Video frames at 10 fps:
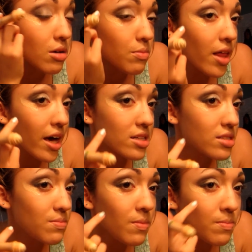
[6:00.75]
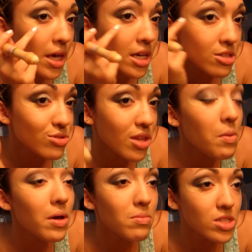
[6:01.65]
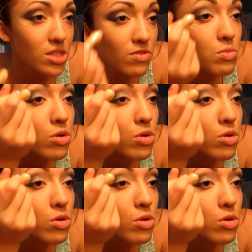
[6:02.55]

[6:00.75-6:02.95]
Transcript: black to be, so that way it makes it even